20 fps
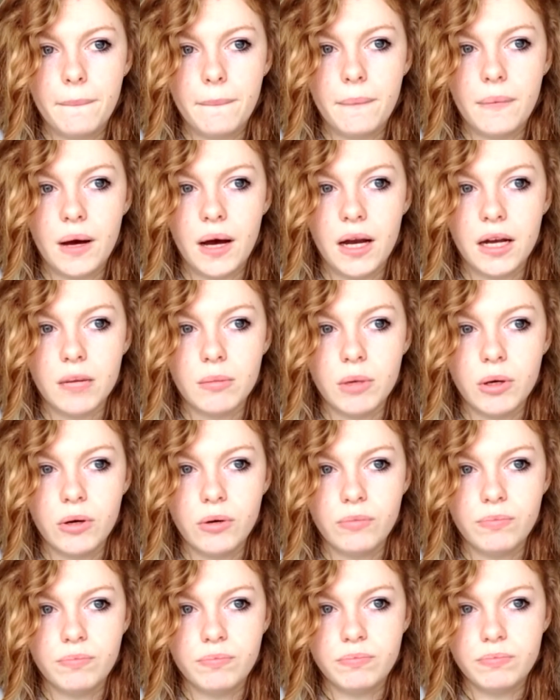I
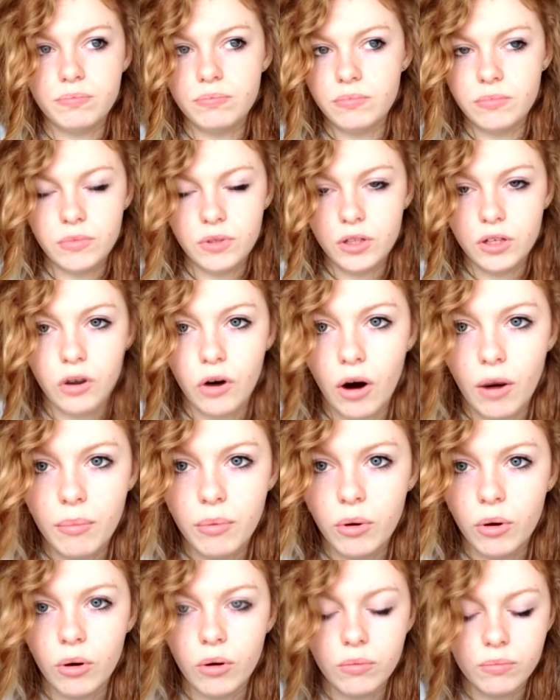know, I'm
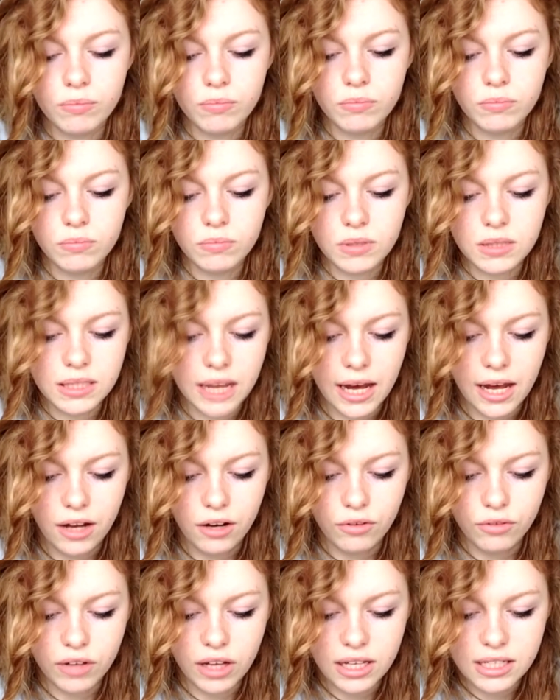not scared
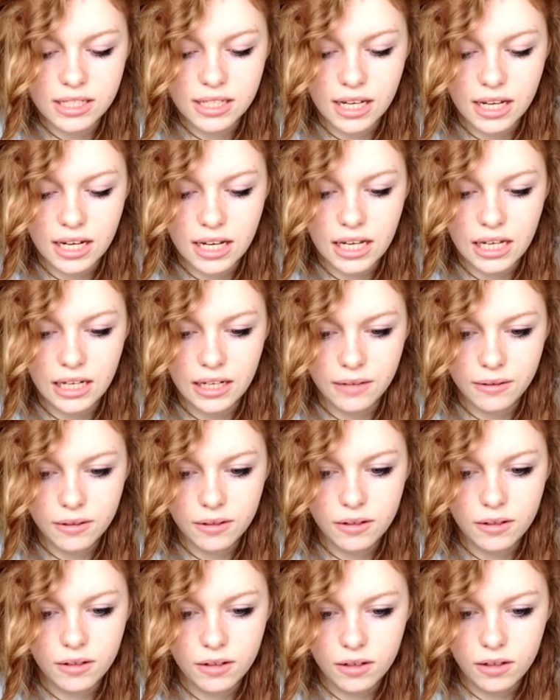of getting any,
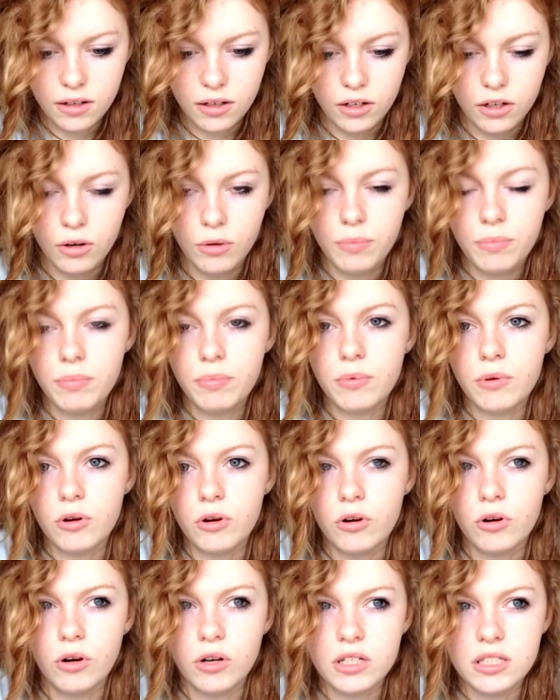
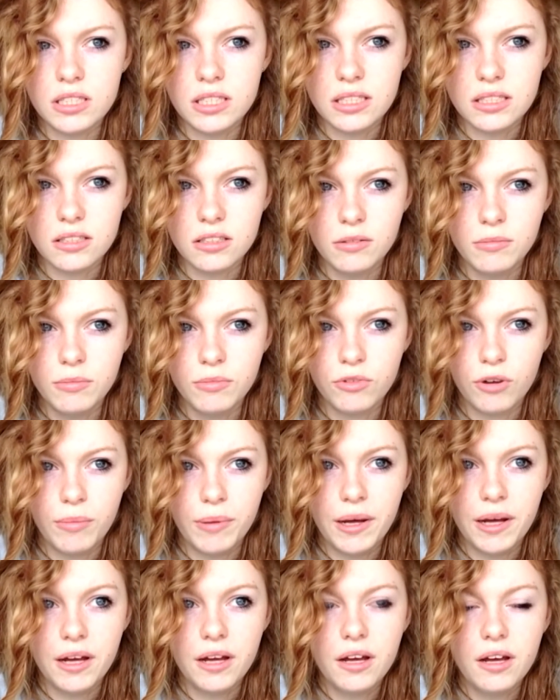criticism from
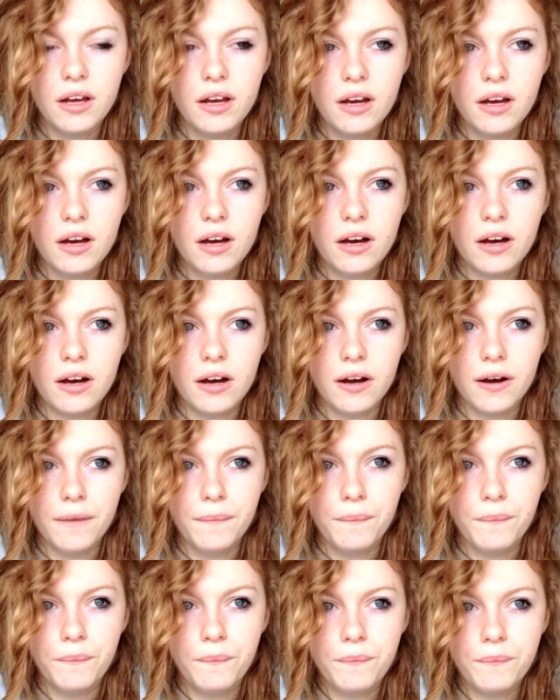
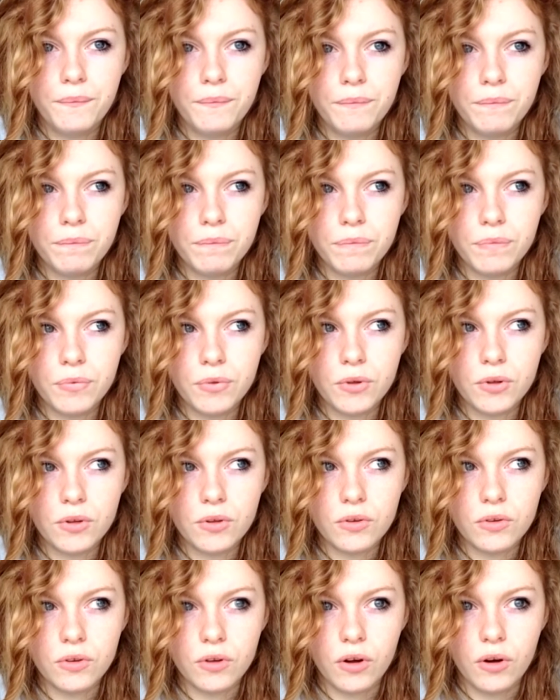it.
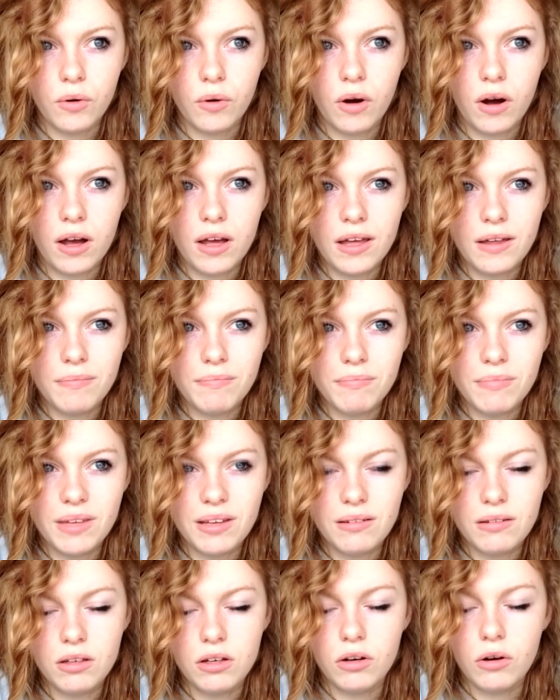So,
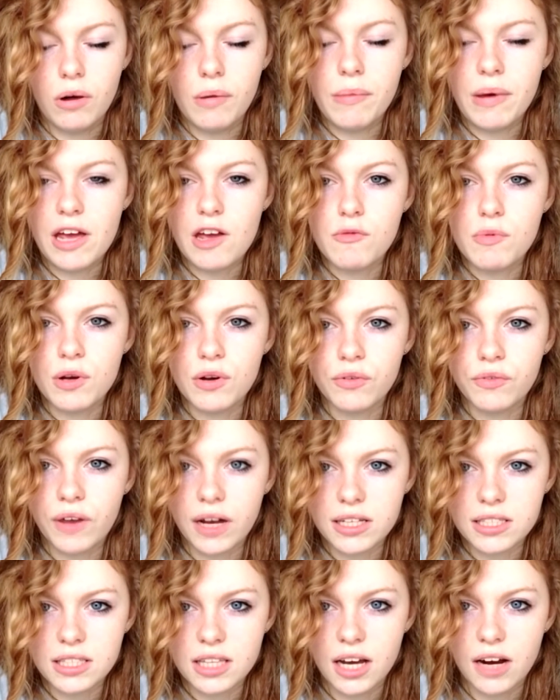it may have been
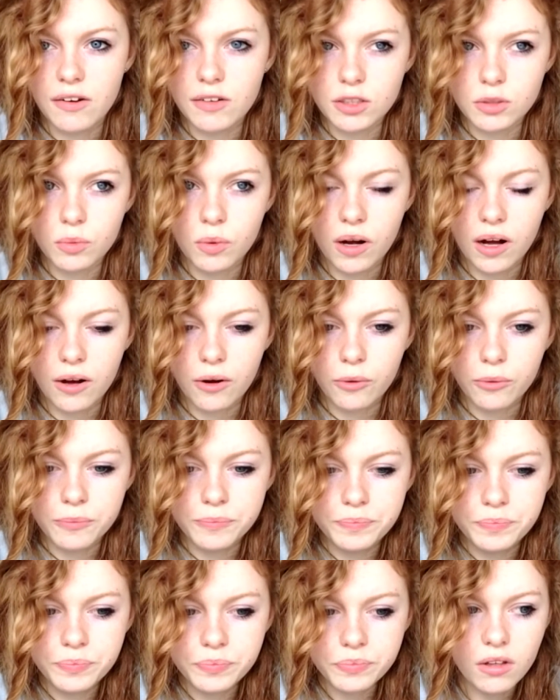affected there as well.
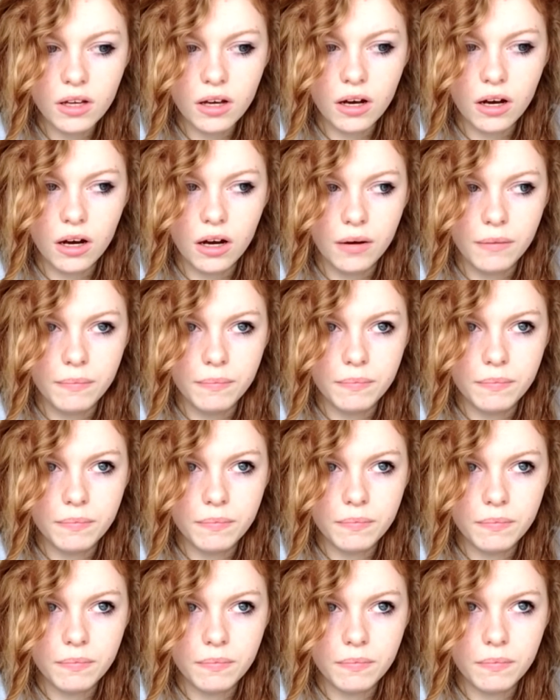
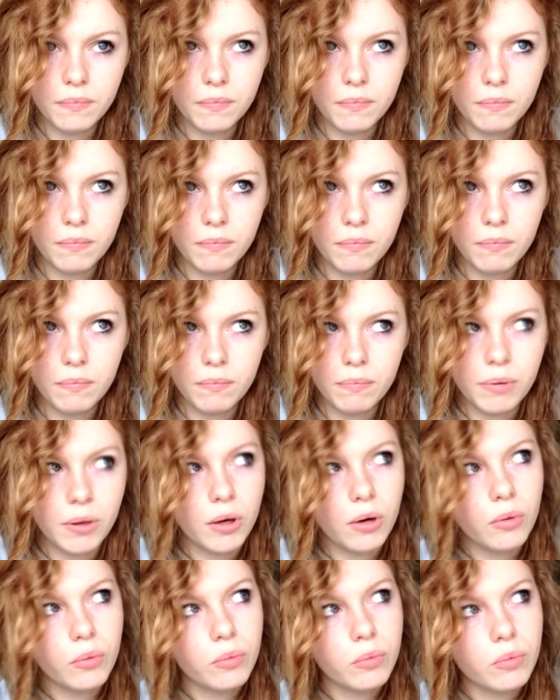
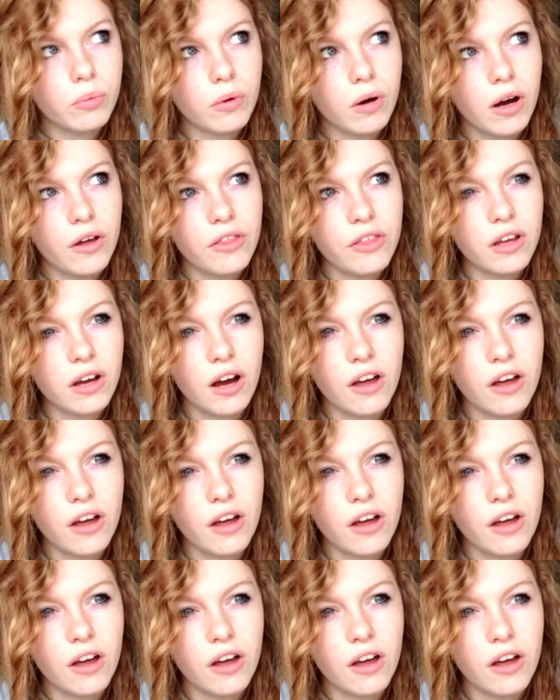But I think